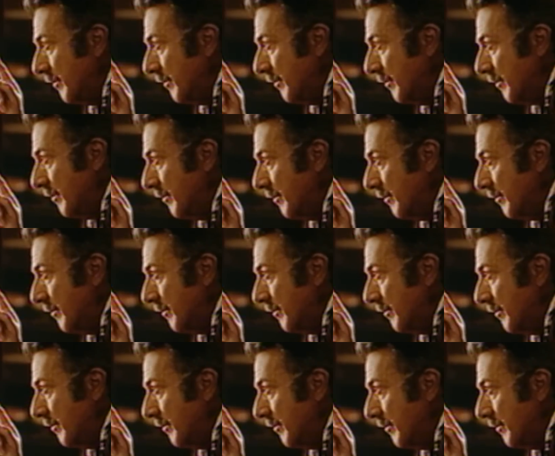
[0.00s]

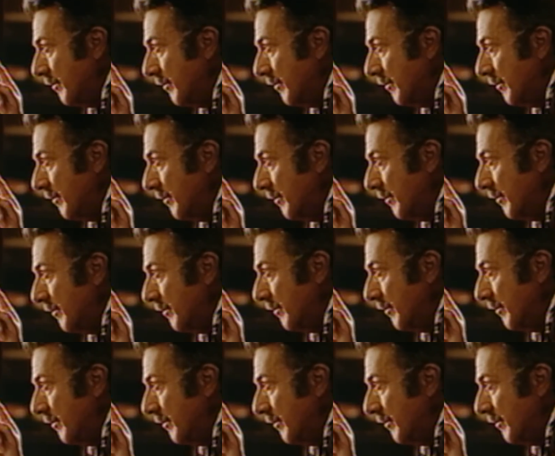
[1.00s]

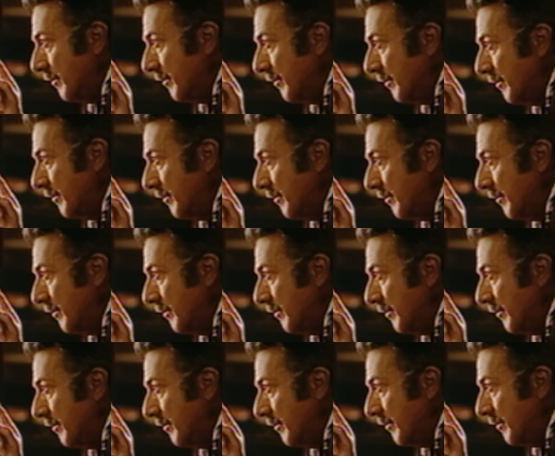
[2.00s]

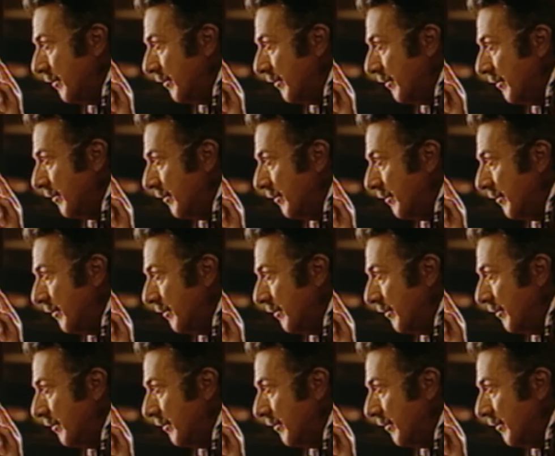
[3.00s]
The person shown says nothing.